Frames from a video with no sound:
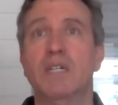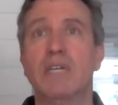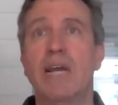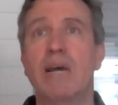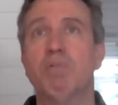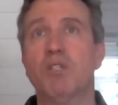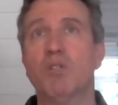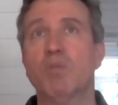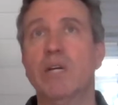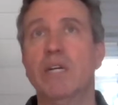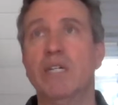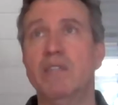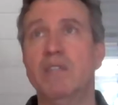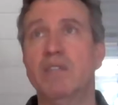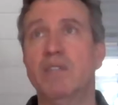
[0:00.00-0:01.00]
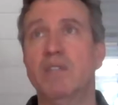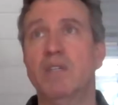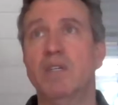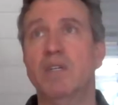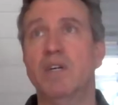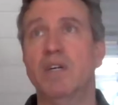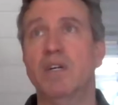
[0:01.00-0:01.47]
capture rates,
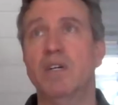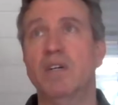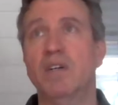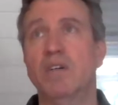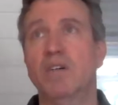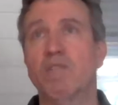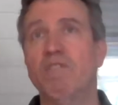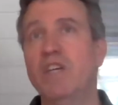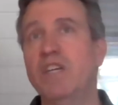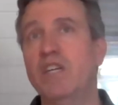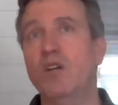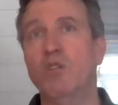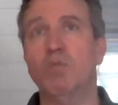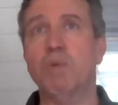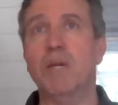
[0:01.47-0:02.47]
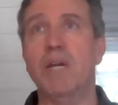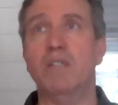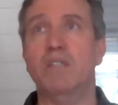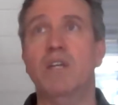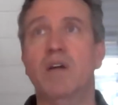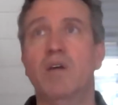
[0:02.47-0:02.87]
or video specs,